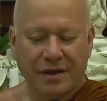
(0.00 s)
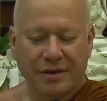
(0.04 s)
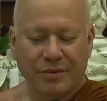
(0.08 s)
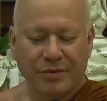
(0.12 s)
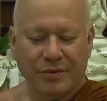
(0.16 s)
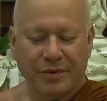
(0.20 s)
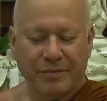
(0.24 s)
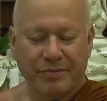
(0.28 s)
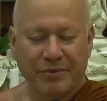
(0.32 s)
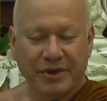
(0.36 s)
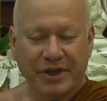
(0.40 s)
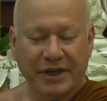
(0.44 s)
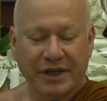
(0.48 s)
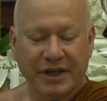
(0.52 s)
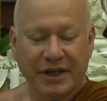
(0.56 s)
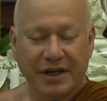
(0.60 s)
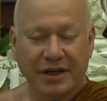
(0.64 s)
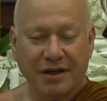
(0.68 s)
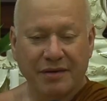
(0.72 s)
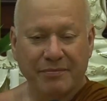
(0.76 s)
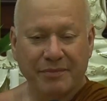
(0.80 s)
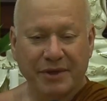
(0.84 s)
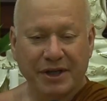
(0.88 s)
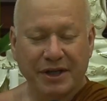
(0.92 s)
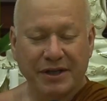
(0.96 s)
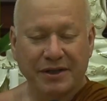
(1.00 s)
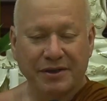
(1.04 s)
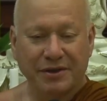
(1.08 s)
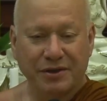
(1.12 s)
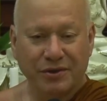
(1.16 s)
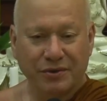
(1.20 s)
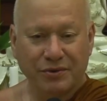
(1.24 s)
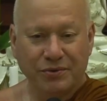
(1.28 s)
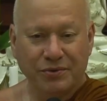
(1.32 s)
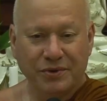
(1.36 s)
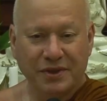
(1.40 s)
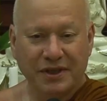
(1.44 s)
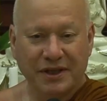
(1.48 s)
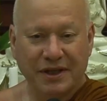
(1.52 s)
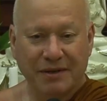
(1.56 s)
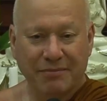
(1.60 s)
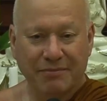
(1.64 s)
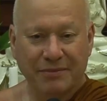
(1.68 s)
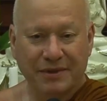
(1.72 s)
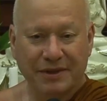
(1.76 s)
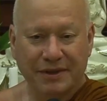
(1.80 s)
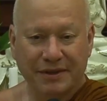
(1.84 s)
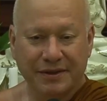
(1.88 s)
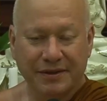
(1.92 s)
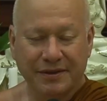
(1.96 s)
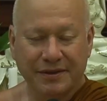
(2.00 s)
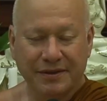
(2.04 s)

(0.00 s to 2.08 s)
we're bringing our mind to the Dhamma.